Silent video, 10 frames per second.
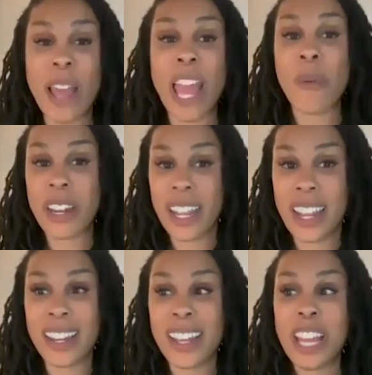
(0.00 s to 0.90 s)
that's why I
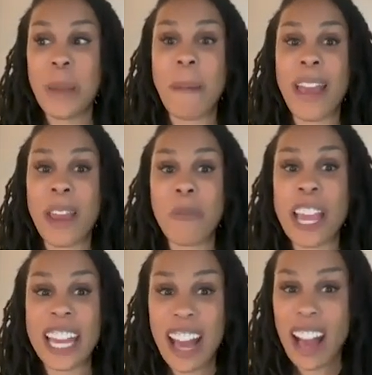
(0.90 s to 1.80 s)
wanted my
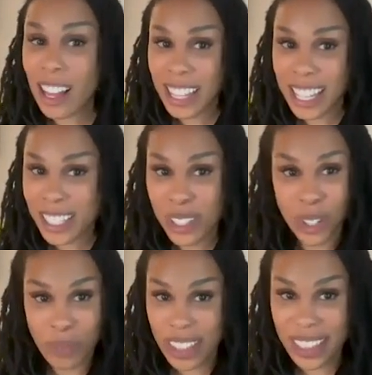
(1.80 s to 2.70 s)
white colleagues
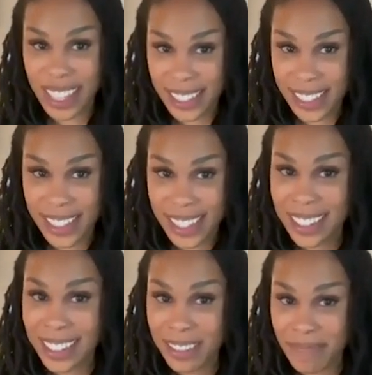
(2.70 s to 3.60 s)
to read this.